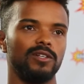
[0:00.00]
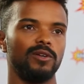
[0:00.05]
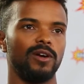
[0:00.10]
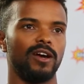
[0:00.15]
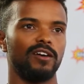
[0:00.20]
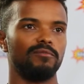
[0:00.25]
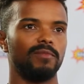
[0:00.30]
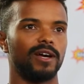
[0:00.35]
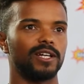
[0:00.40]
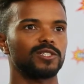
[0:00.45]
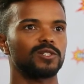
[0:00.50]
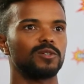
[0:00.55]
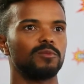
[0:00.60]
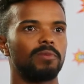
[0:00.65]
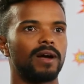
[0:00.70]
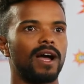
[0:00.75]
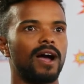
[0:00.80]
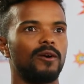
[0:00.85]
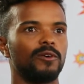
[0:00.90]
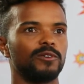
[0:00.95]
you have magical
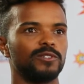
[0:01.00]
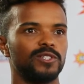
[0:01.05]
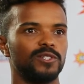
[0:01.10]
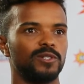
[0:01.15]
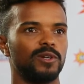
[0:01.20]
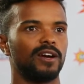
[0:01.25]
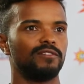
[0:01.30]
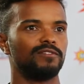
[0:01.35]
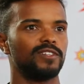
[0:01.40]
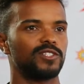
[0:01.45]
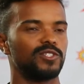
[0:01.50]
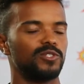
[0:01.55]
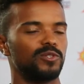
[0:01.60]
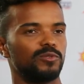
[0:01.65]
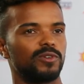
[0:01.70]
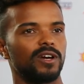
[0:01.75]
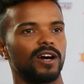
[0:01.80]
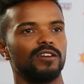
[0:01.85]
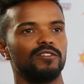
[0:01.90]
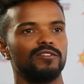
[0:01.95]
powers and you have this new
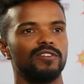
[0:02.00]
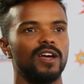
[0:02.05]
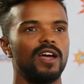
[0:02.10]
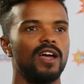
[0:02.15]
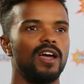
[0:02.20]
kind of